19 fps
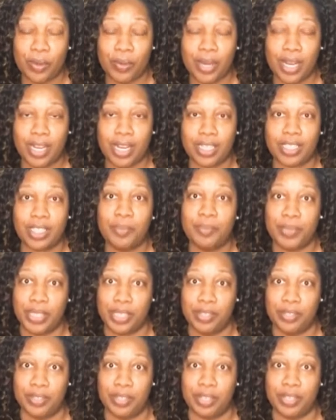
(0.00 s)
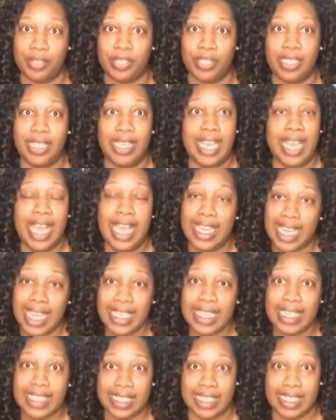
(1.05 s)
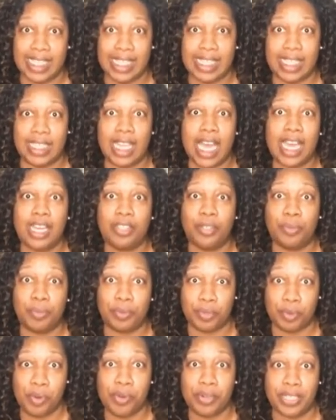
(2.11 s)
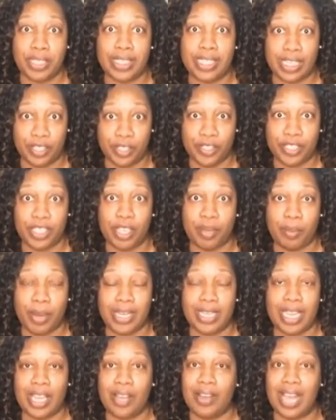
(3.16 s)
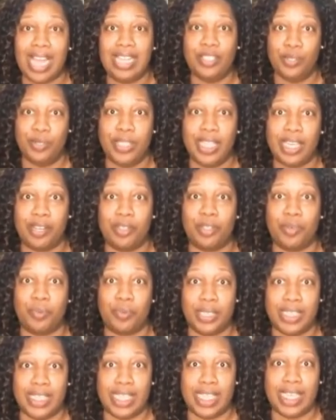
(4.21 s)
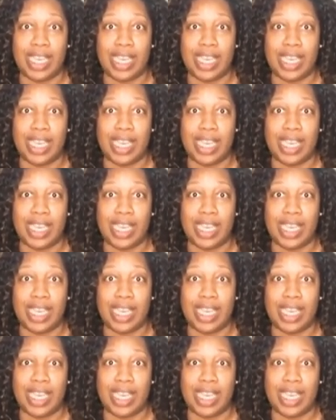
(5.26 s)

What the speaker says: computer, and I get it done. A lot of the recordings, like you're seeing right now, I do that on the weekend.